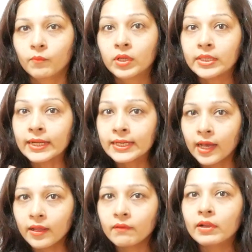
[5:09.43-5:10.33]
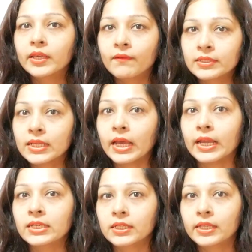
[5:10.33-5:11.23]
But that color will give us a
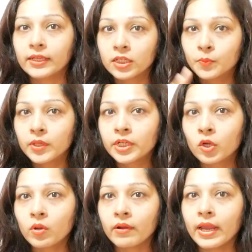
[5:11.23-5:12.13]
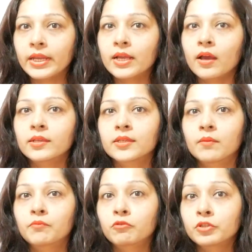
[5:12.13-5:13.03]
hint that this particular area is
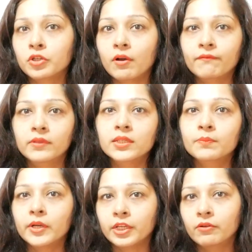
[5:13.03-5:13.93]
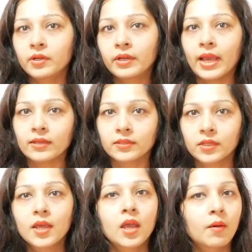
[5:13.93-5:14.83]
composed of this particular gas.